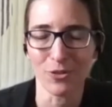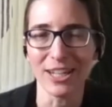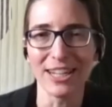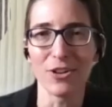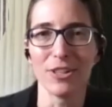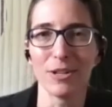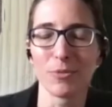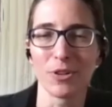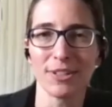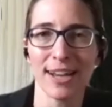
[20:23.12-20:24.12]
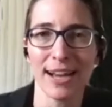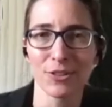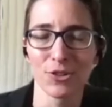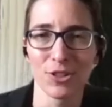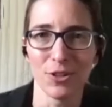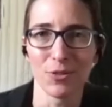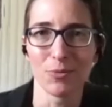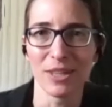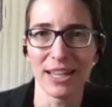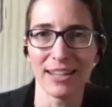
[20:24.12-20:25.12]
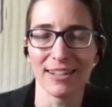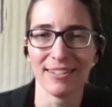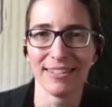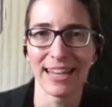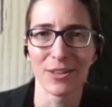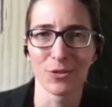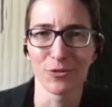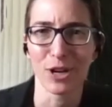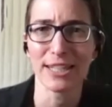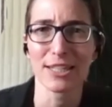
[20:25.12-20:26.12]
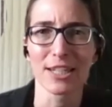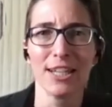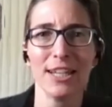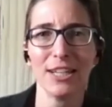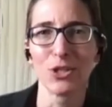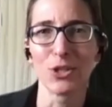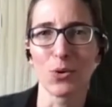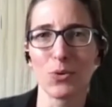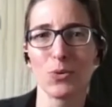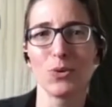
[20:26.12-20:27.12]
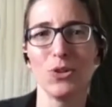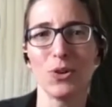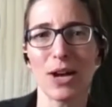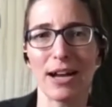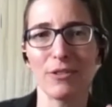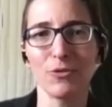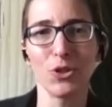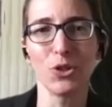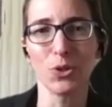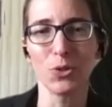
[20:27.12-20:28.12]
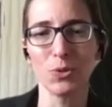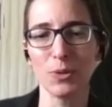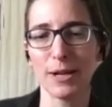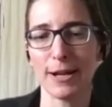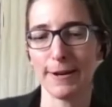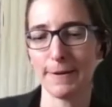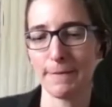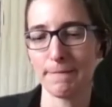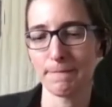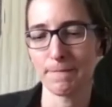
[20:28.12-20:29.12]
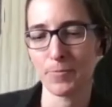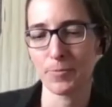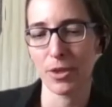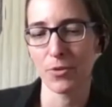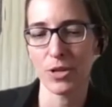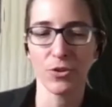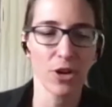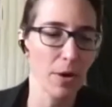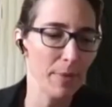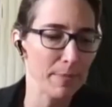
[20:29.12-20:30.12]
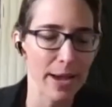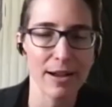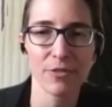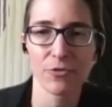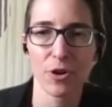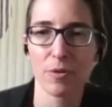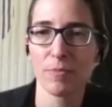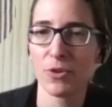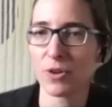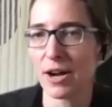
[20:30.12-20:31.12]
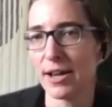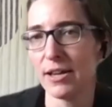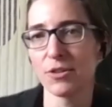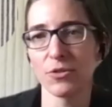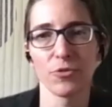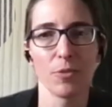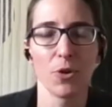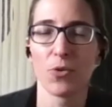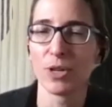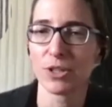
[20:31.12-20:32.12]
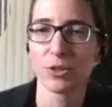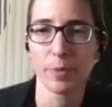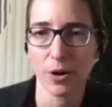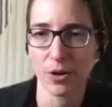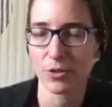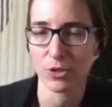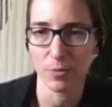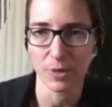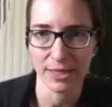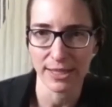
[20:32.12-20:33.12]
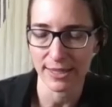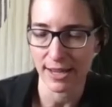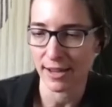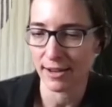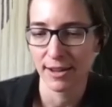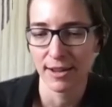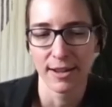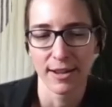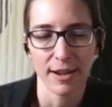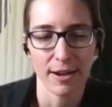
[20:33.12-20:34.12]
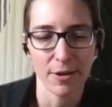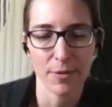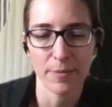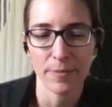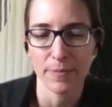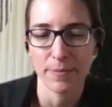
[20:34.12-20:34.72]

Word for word: feeding on them or attached. You know when they gather friends. So you have to. Um, when you're coming back from your hike or from going to the park or something like that, um,